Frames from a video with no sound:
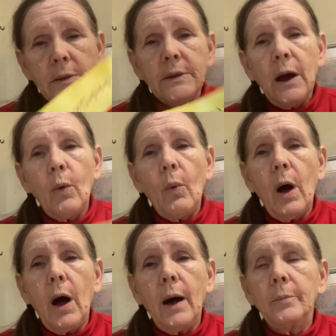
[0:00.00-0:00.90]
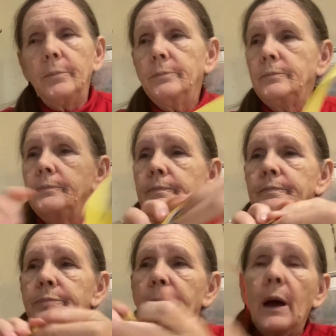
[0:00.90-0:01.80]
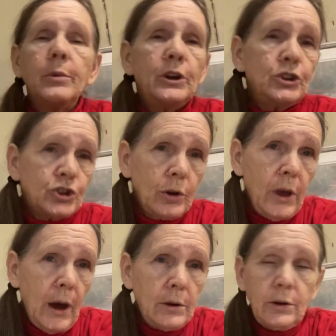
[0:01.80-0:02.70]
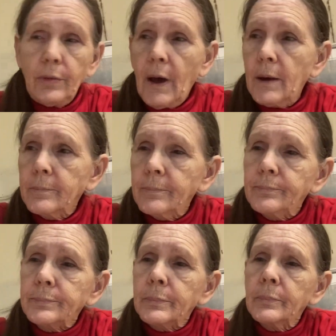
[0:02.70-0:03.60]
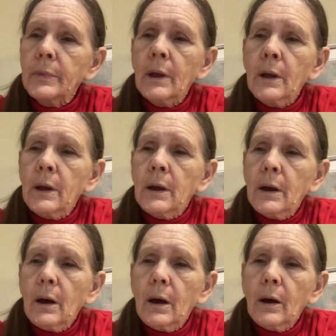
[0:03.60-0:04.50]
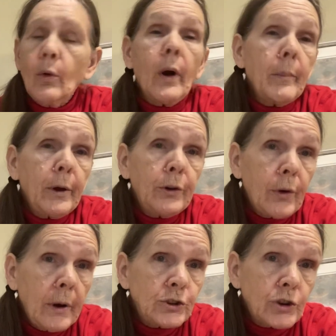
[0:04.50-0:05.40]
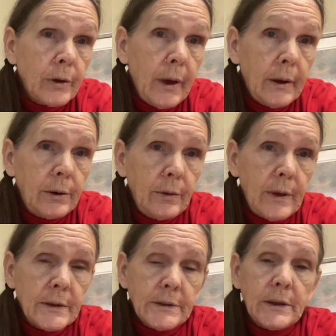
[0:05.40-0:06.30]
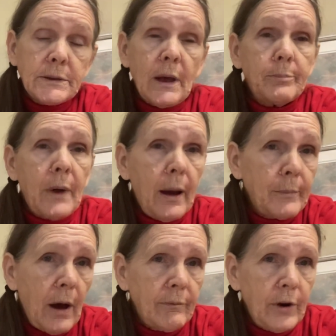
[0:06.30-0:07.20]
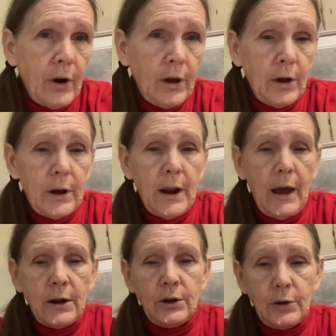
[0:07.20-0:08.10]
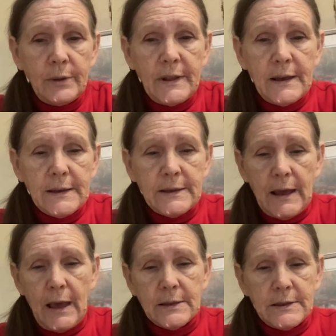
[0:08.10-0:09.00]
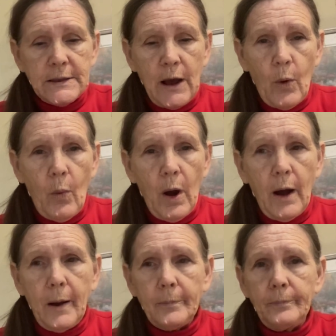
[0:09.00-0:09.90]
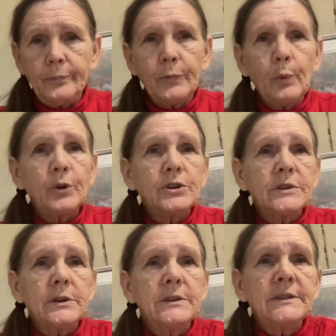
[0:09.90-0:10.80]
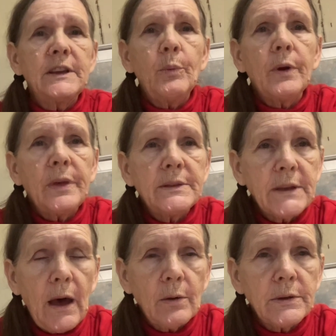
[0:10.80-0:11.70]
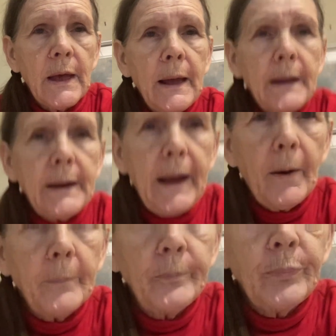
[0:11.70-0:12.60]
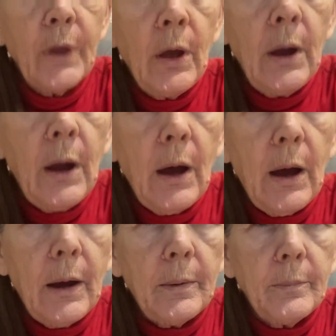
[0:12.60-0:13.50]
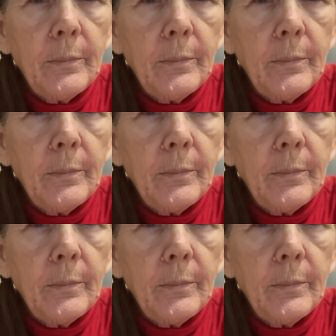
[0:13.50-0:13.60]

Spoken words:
So, I'm going to show you how to do that. Or I'm going to try and show you how to do this because I'm not very good at doing this, and so we're just going to see where this goes. Now, I'm